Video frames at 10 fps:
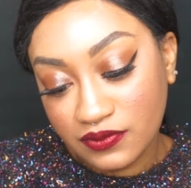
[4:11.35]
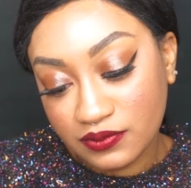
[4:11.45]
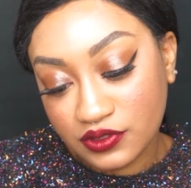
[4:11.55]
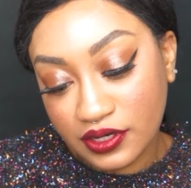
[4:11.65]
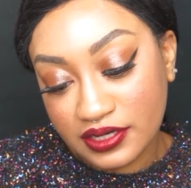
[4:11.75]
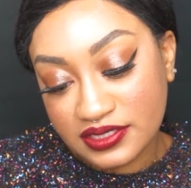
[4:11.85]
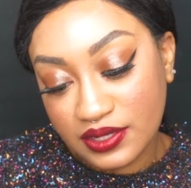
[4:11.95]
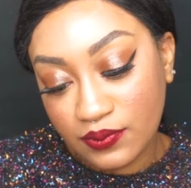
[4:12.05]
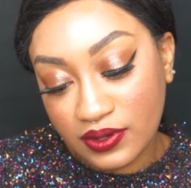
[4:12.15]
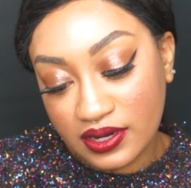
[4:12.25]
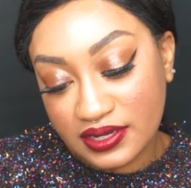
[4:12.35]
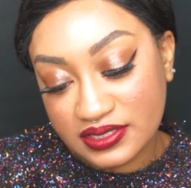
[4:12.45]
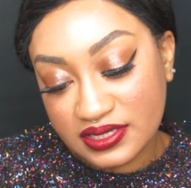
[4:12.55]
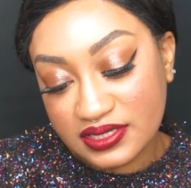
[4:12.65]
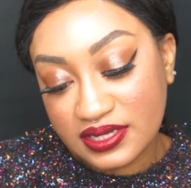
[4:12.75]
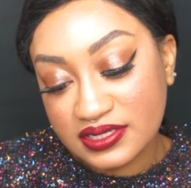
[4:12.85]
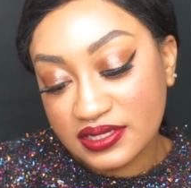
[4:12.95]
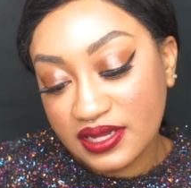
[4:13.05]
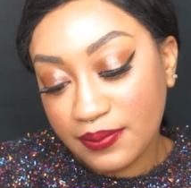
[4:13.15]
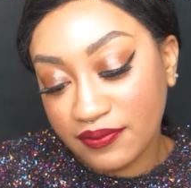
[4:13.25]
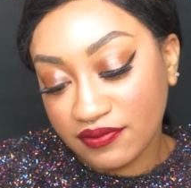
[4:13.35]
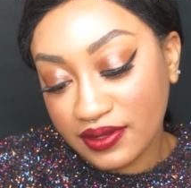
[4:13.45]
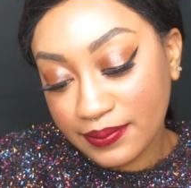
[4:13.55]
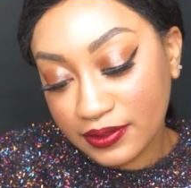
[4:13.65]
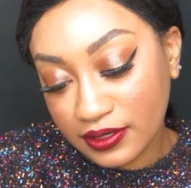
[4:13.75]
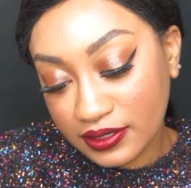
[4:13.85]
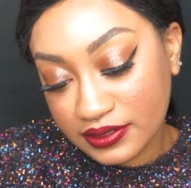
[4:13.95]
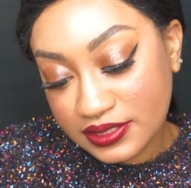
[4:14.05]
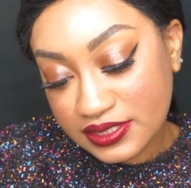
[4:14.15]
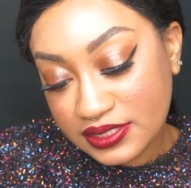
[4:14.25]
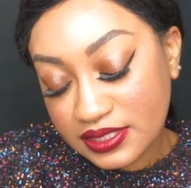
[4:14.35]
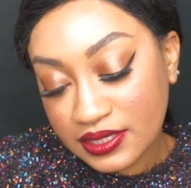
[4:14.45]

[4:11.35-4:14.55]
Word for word: I'm trying to see what it is. It's a type of lip gloss,